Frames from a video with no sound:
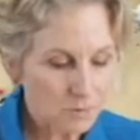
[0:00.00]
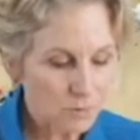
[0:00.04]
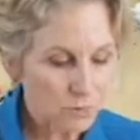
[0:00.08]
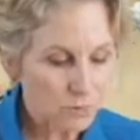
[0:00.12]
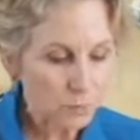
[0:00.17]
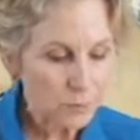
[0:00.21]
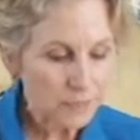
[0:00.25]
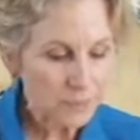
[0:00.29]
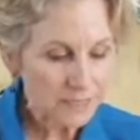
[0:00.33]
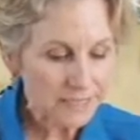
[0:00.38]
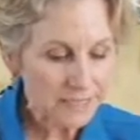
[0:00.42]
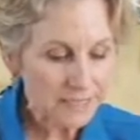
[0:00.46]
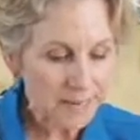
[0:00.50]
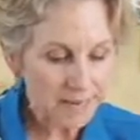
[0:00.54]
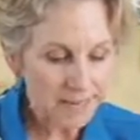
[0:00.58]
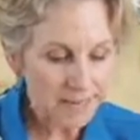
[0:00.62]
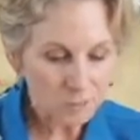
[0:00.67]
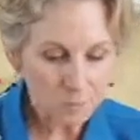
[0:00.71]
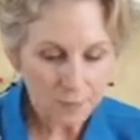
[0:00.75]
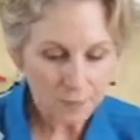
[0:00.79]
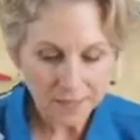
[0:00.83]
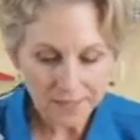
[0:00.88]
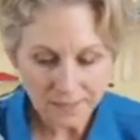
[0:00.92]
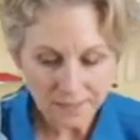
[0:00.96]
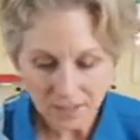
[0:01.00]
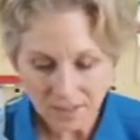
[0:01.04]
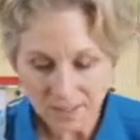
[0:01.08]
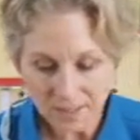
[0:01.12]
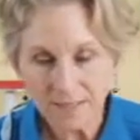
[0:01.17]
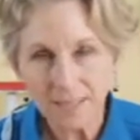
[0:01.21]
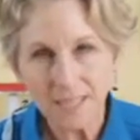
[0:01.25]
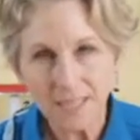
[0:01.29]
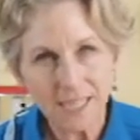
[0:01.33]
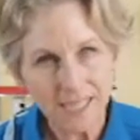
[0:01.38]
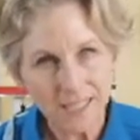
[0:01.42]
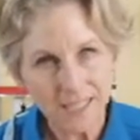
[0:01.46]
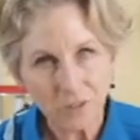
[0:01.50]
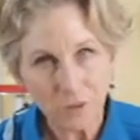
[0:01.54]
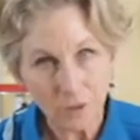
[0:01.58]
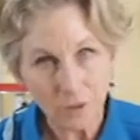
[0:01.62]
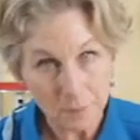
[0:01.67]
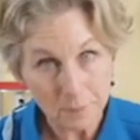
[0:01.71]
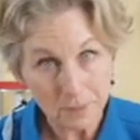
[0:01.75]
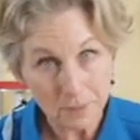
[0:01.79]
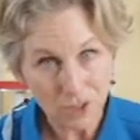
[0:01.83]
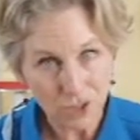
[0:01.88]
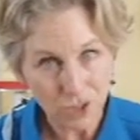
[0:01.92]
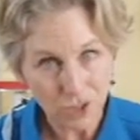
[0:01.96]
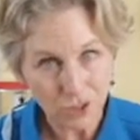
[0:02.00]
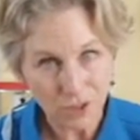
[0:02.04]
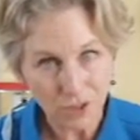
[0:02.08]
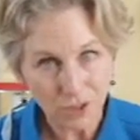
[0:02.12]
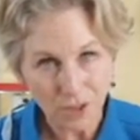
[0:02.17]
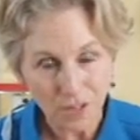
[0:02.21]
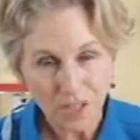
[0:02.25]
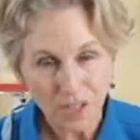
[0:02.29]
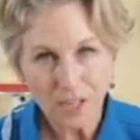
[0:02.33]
really nice because the seeds are immature,